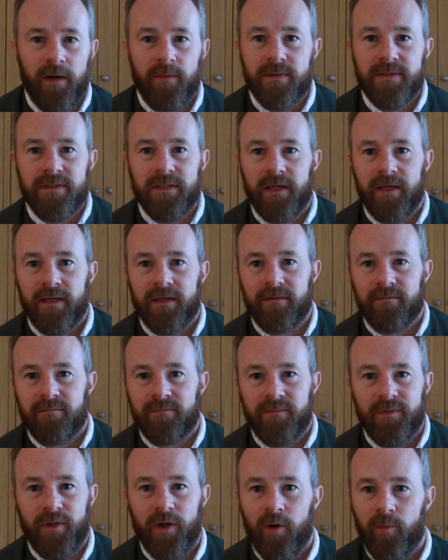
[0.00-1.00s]
I was like,
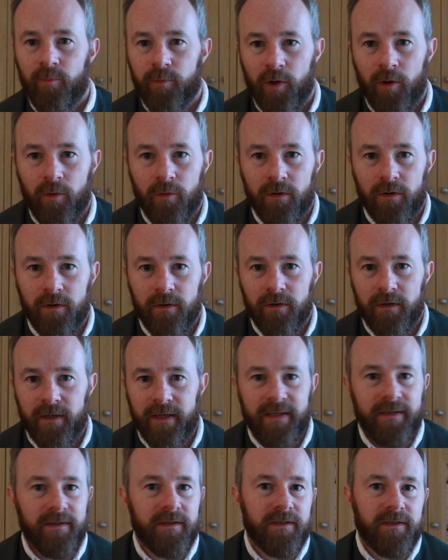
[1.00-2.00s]
no broker
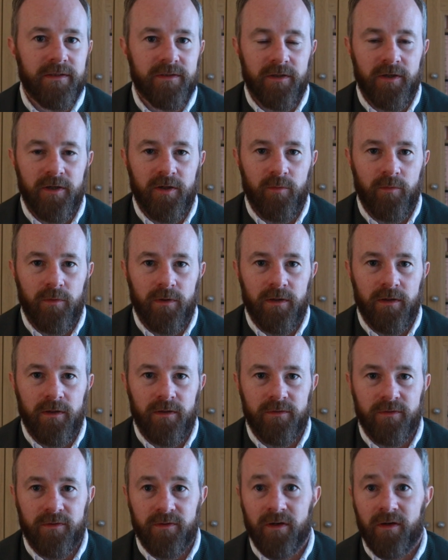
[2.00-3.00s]
in the entire
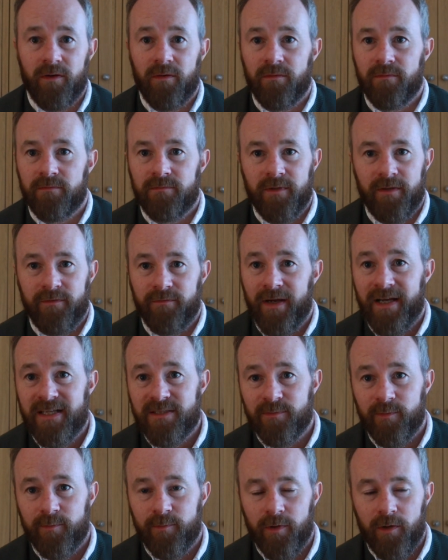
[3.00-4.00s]
world or no
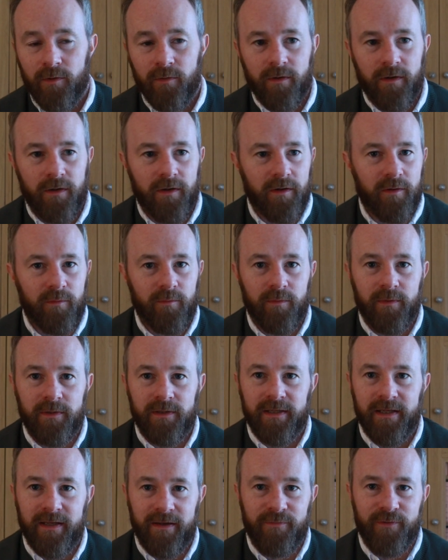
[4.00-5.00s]
investment broker
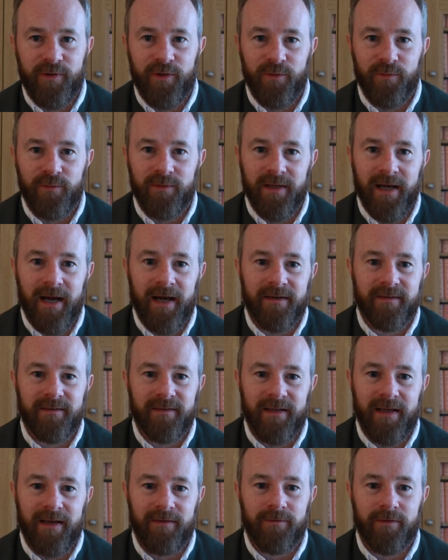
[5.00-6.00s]
would give you that
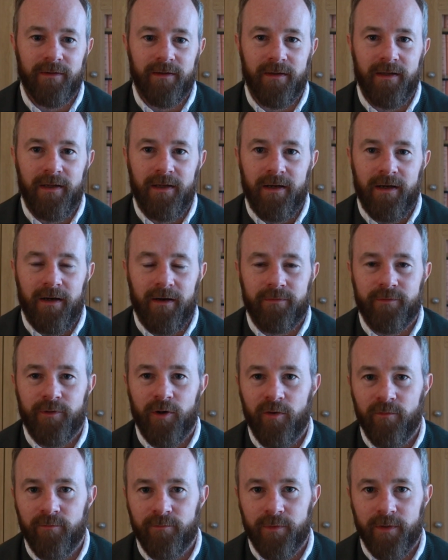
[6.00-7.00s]
level of
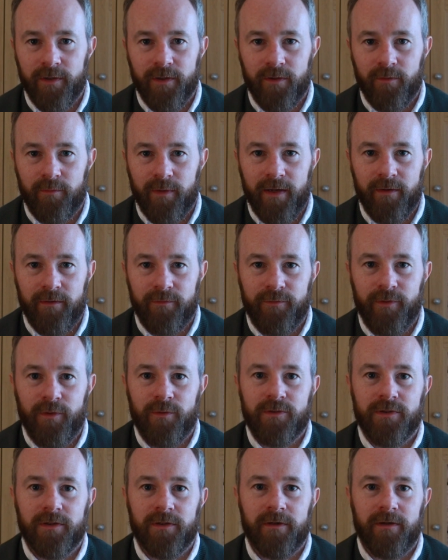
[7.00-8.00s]
comfort around a
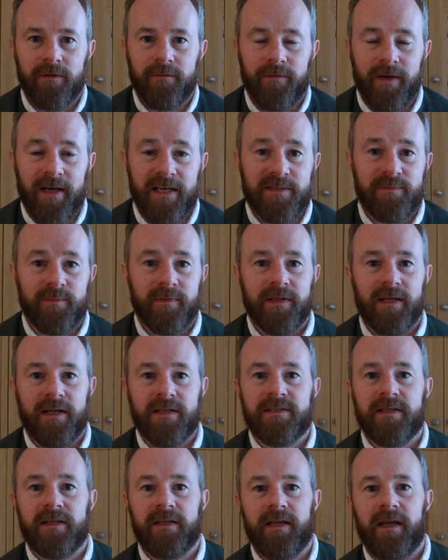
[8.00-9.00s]
future investment
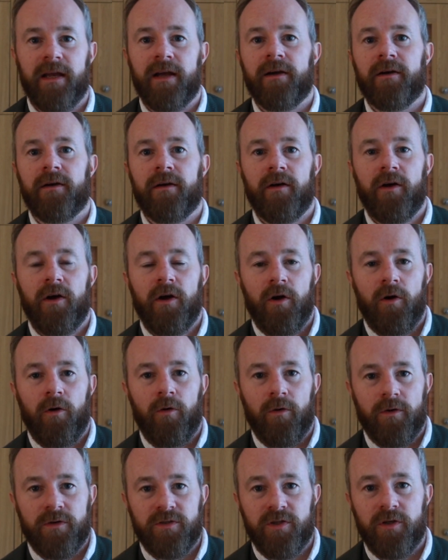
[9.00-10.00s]
that's a year
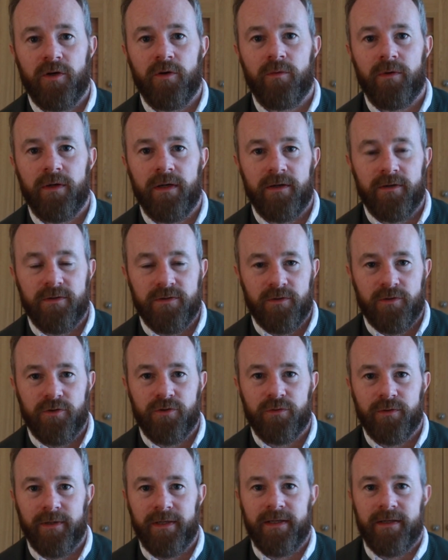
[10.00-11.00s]
or 2 years or
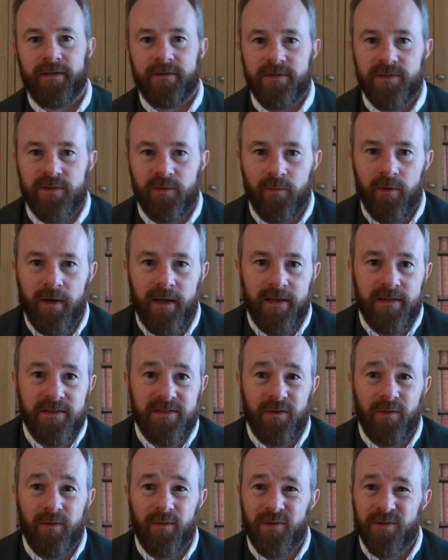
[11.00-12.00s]
3 years away.
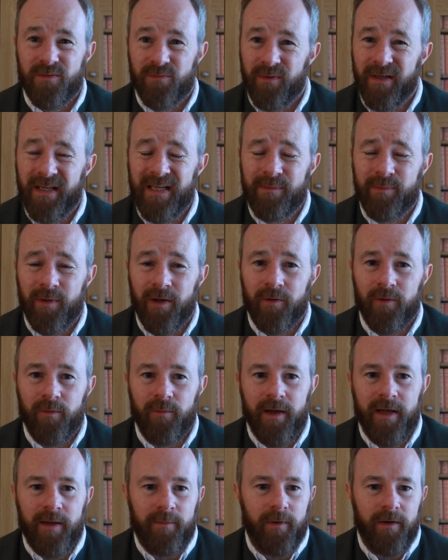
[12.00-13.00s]
So I was really blown
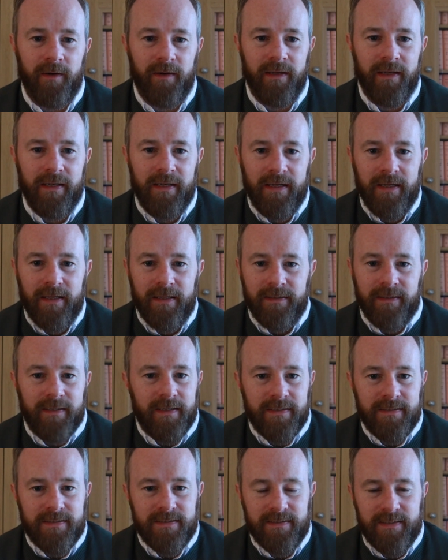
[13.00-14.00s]
away by
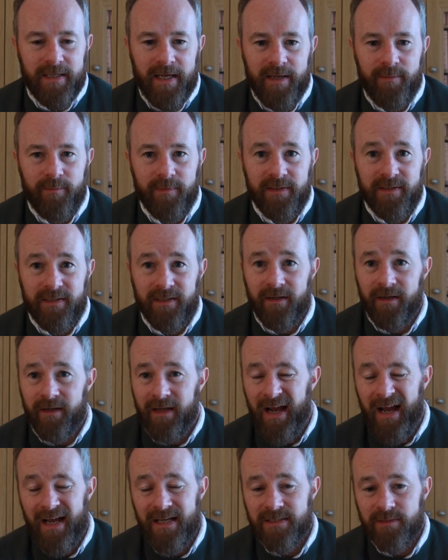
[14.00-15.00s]
this statement, and I
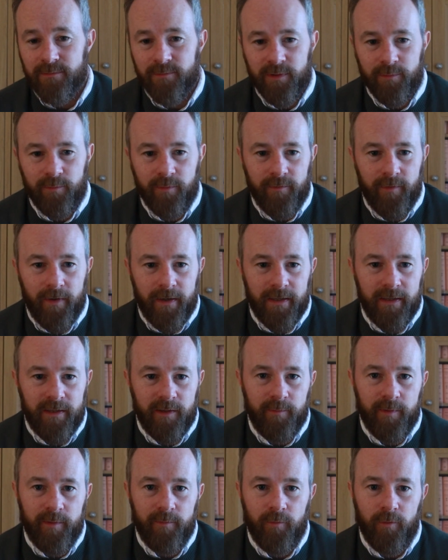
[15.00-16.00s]
asked them to provide a
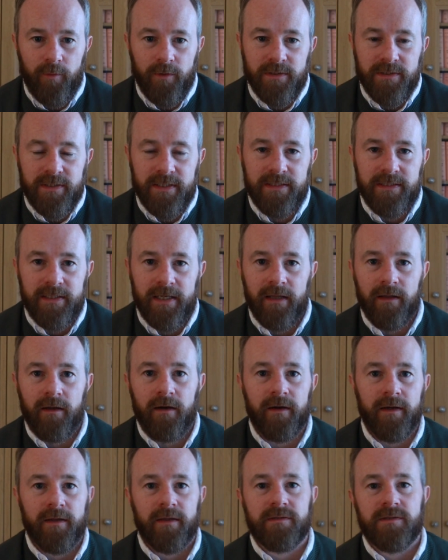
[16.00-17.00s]
little bit more detail
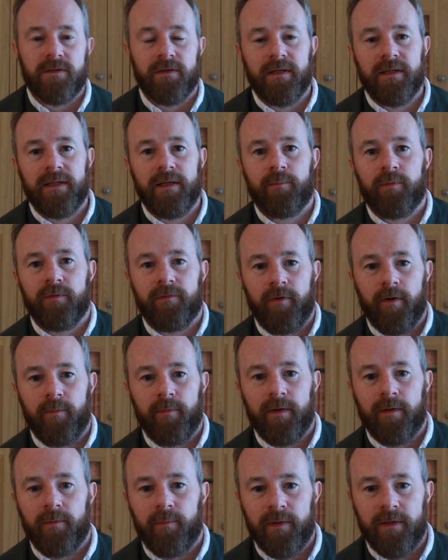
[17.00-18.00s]
on it. So they did provide
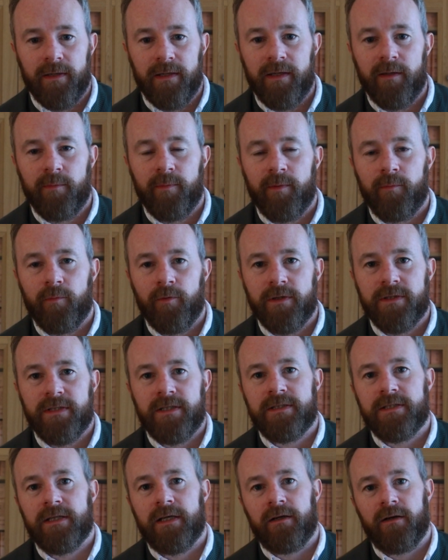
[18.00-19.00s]
me a little bit more
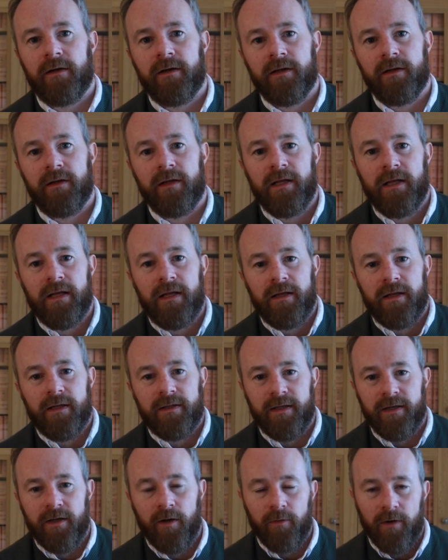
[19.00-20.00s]
detail on it.
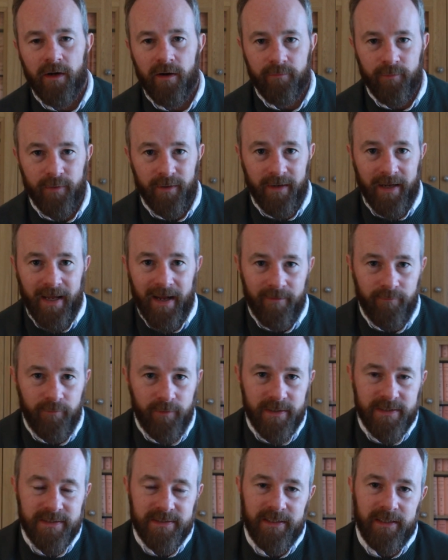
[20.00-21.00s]
They don't offer it on
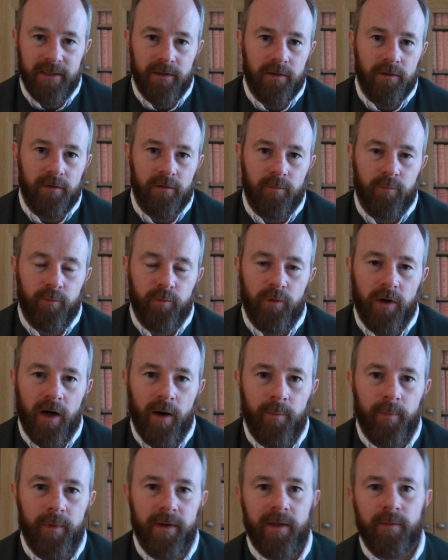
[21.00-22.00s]
every single
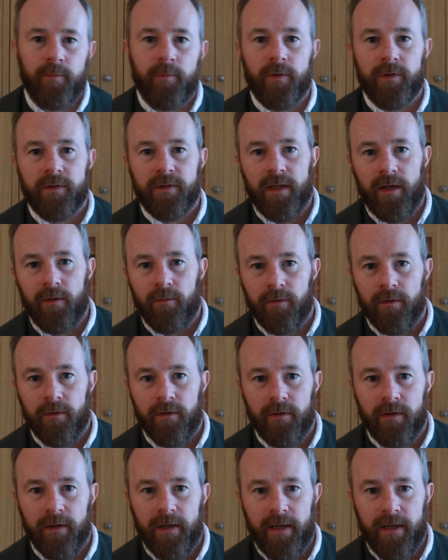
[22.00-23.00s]
property, but they
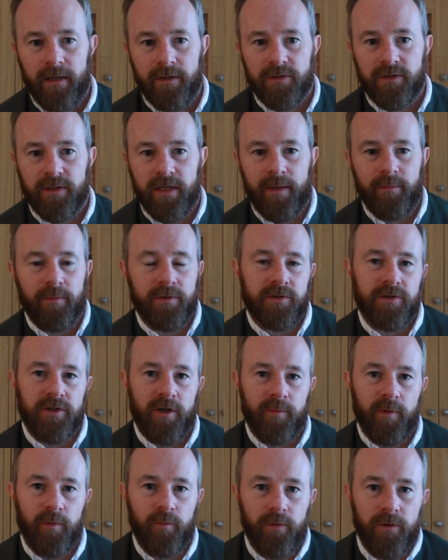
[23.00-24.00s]
were able to
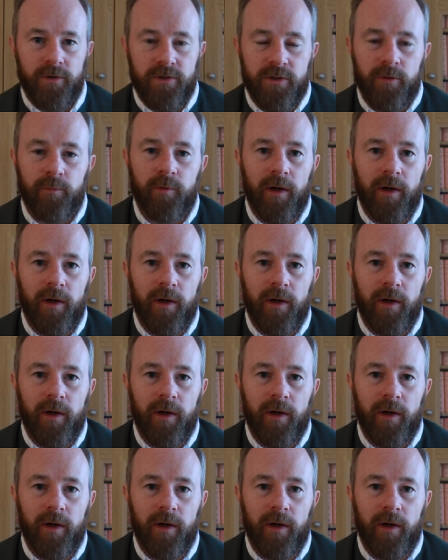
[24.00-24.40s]
show me one or two